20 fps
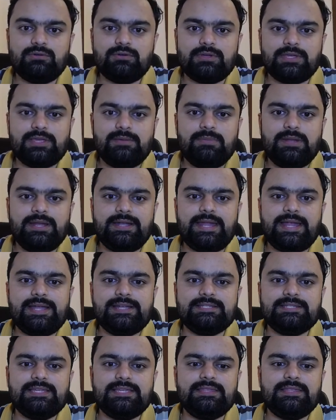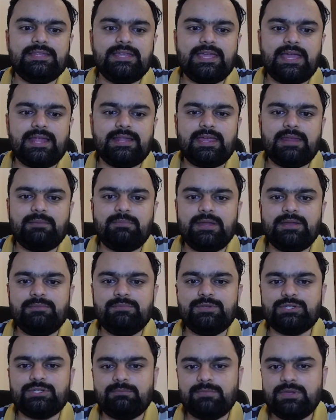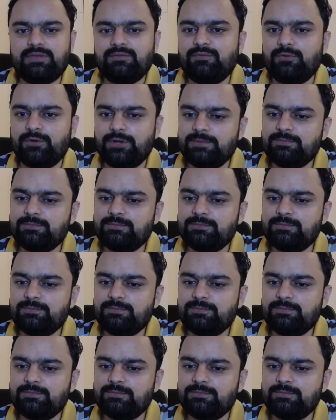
He played knight c3 and I played bishop b4,